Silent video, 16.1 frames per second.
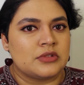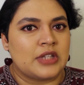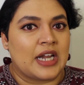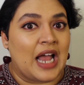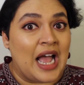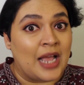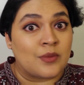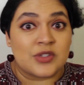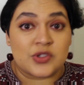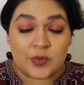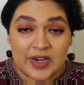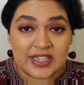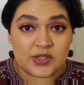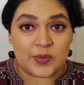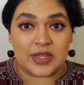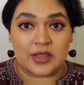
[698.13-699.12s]
that I was
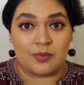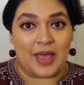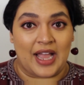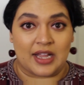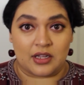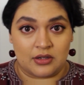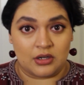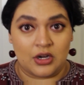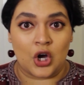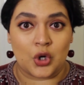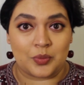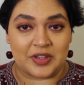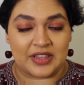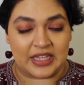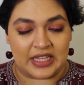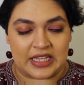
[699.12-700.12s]
raised with back home
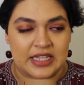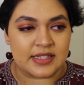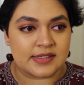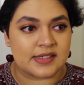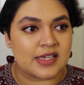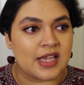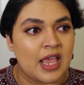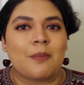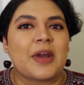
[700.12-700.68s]
in the East.